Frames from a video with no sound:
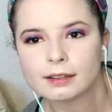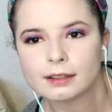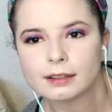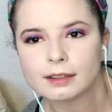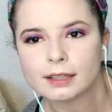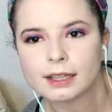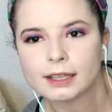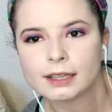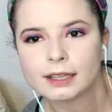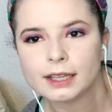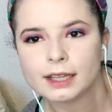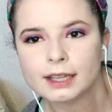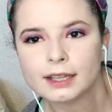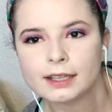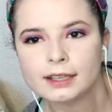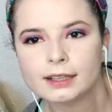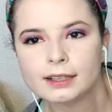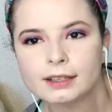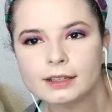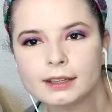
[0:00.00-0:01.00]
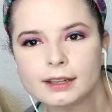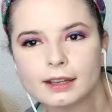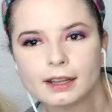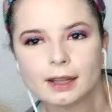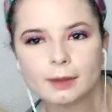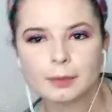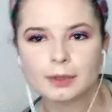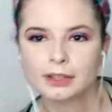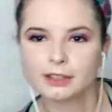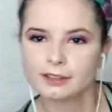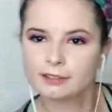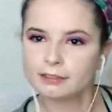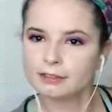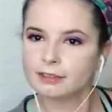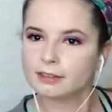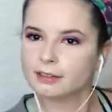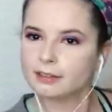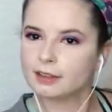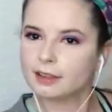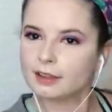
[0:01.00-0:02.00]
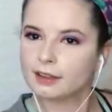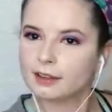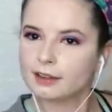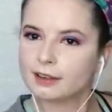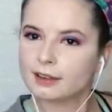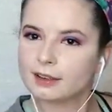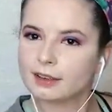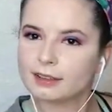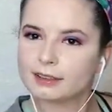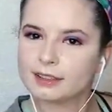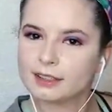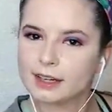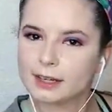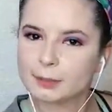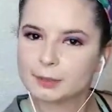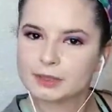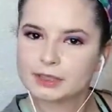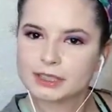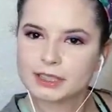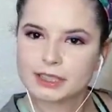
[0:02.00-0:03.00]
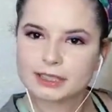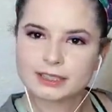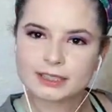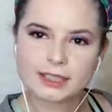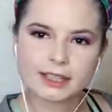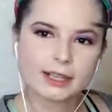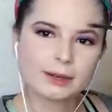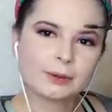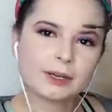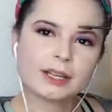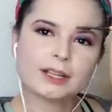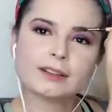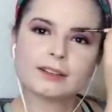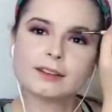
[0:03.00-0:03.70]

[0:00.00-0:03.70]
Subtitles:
Lelia? I believe? Did I say that right?